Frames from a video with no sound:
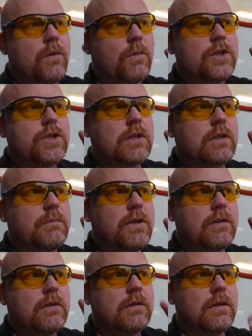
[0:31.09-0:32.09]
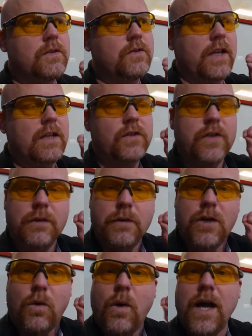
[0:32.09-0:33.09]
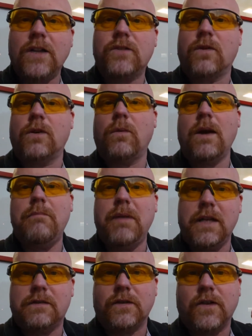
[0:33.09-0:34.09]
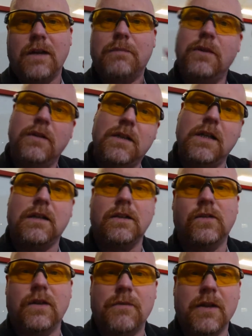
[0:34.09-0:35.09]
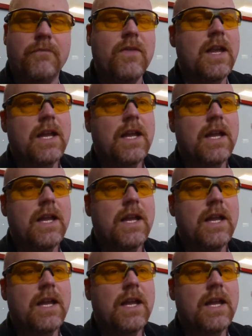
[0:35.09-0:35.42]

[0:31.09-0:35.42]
once your computer sends a request for a web page, for example, when you click on something,